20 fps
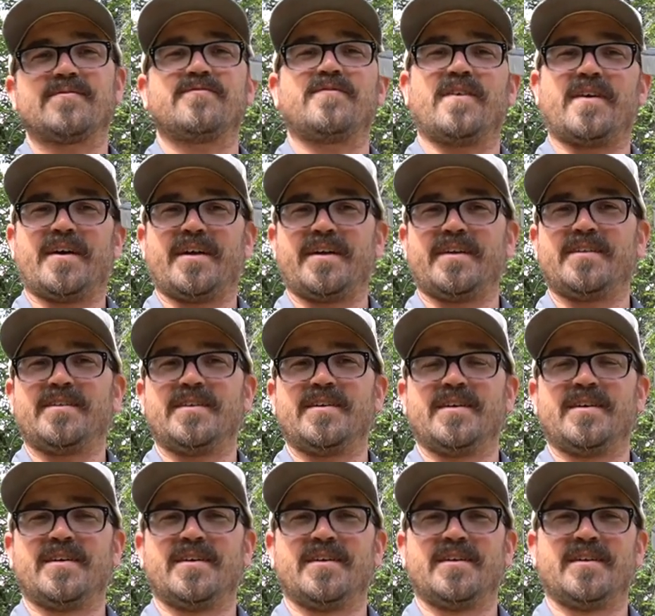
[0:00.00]
Find
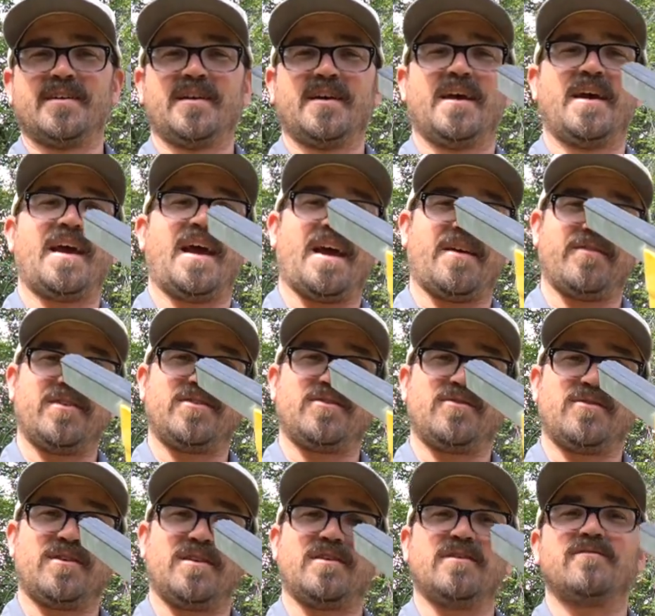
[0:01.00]
heavy
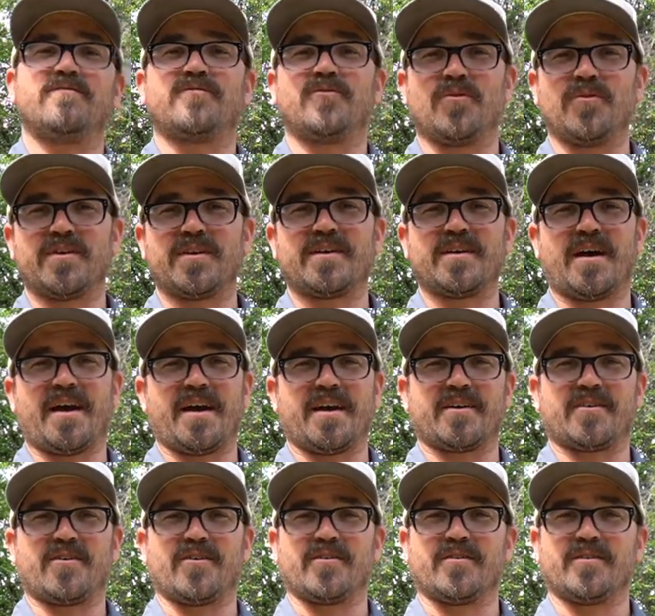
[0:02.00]
duty folding kayak
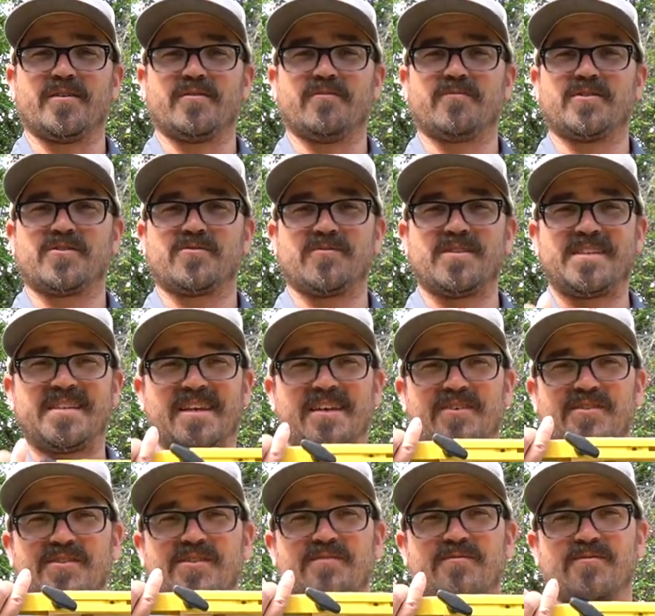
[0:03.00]
cart, which
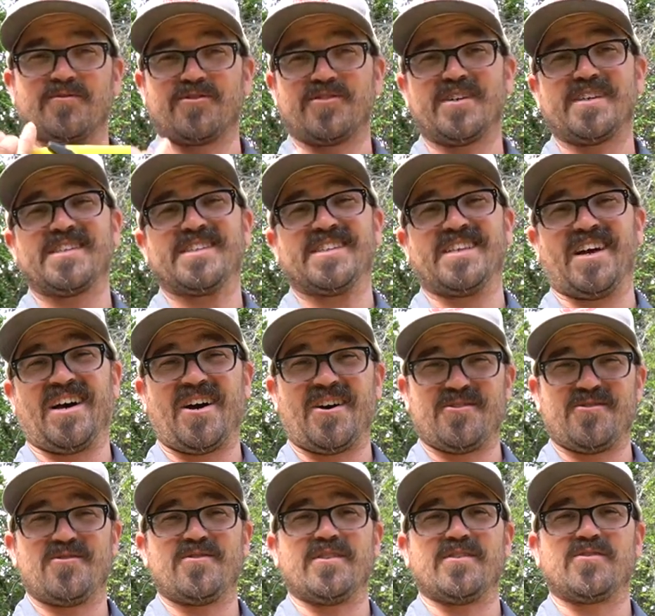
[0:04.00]
retails for just
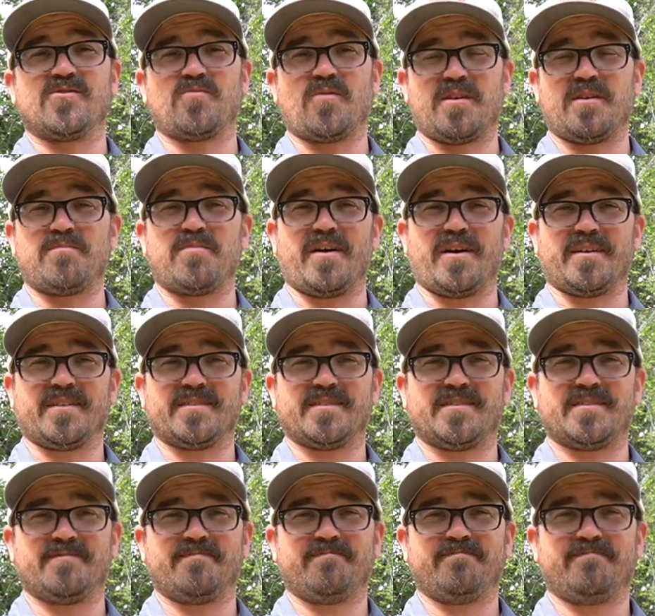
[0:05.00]
120
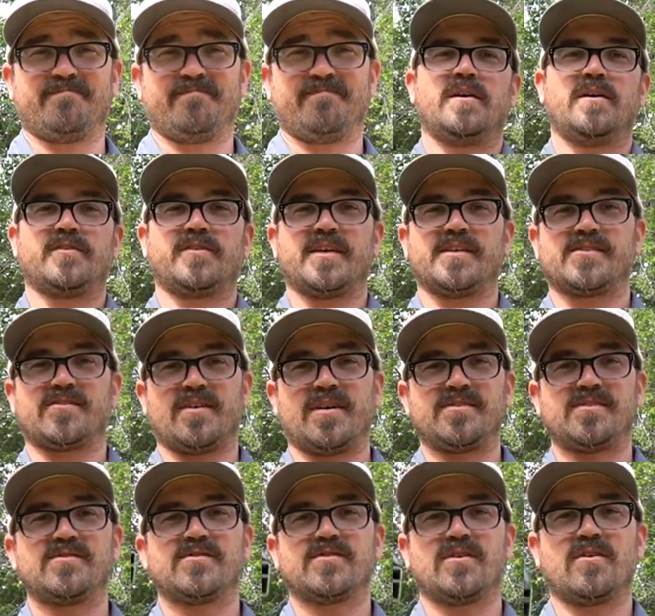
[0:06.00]
bucks. Okay, so
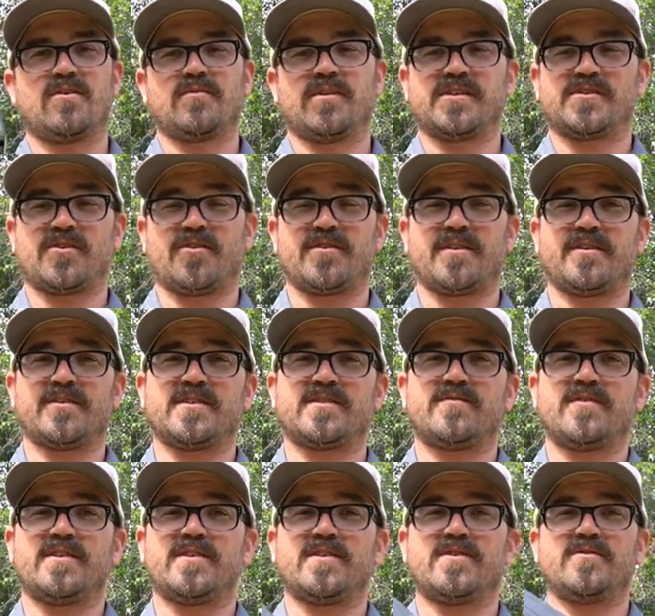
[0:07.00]
as you saw when I started out this
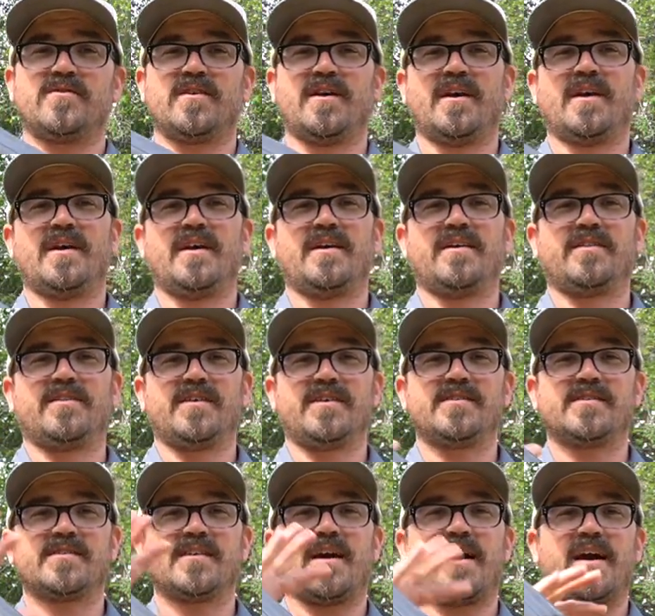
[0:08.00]
video,
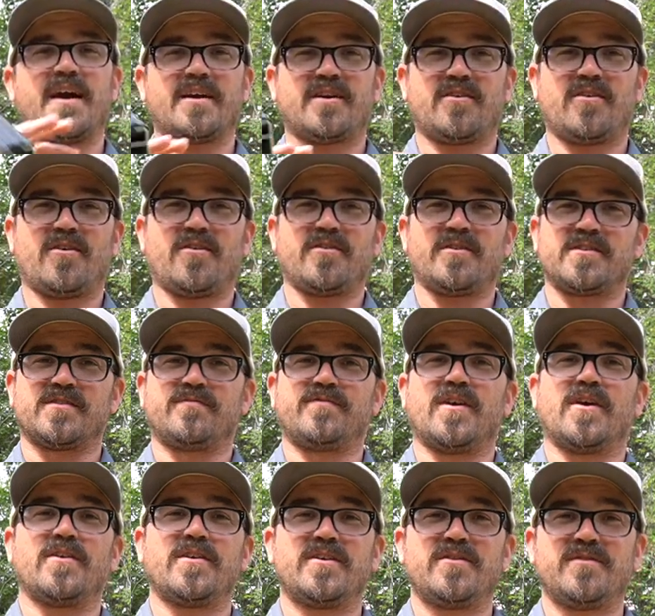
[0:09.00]
this kayak cart is
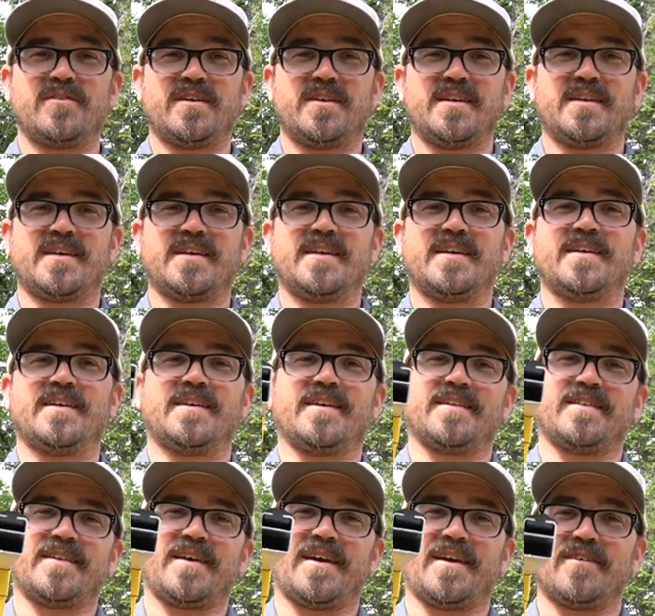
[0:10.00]
very unique
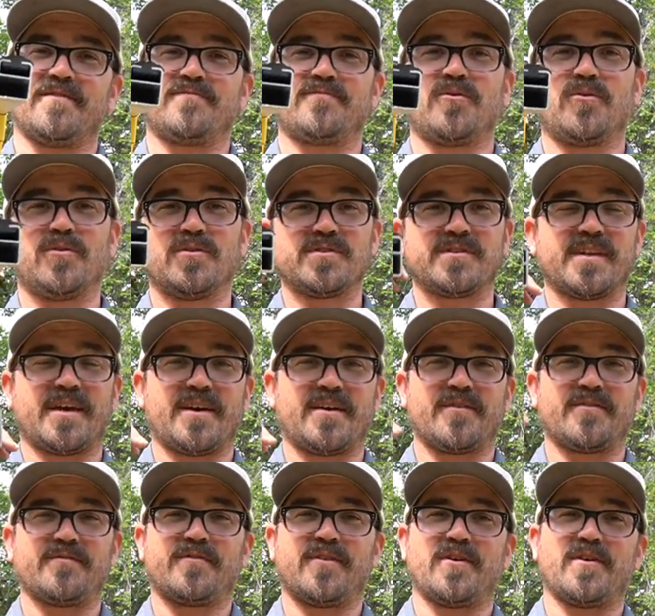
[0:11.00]
and that it folds
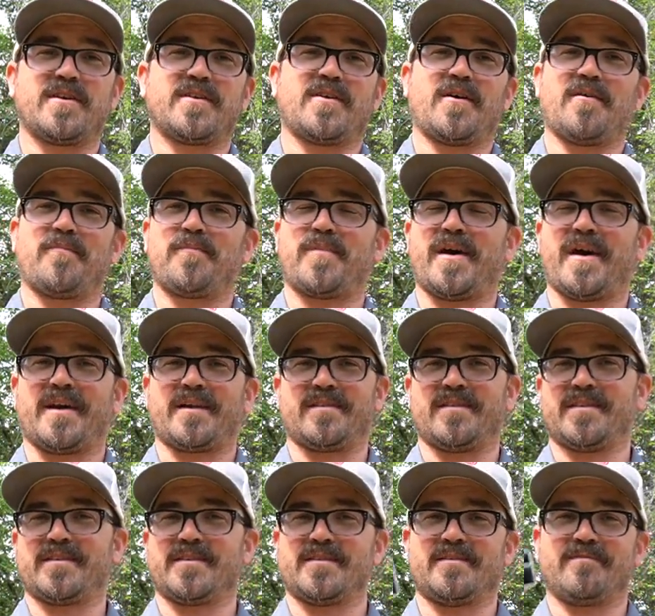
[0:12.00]
down very compact
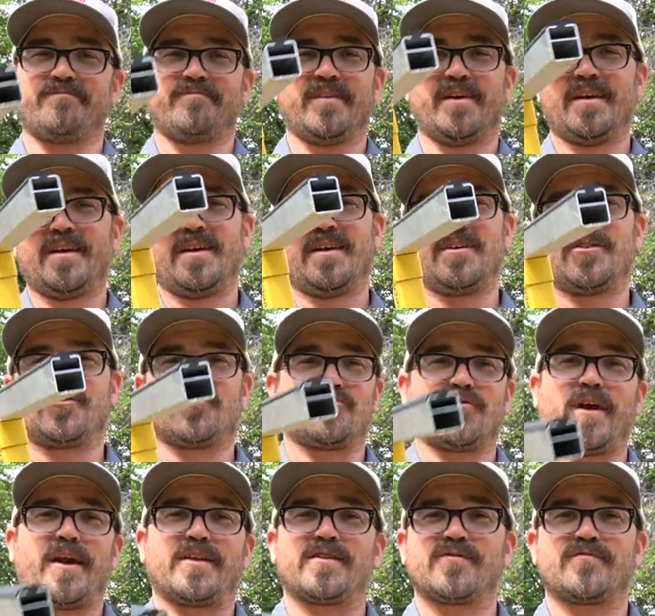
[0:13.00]
like a
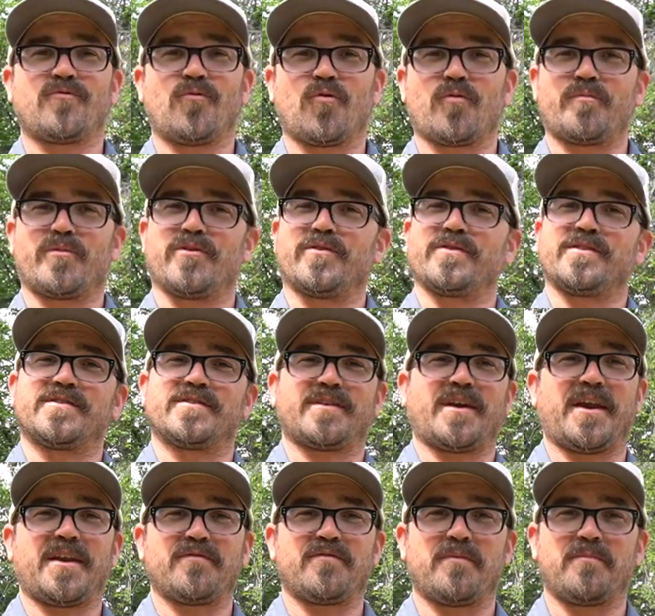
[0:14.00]
transformer. It's
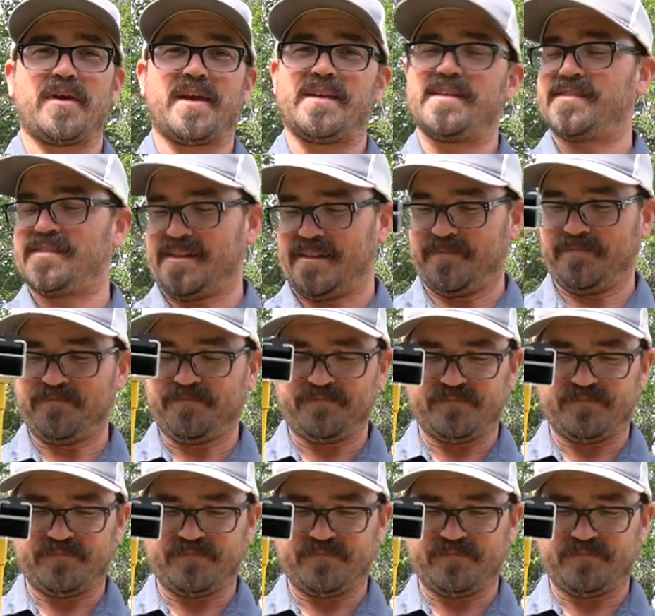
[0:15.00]
kind of amazing.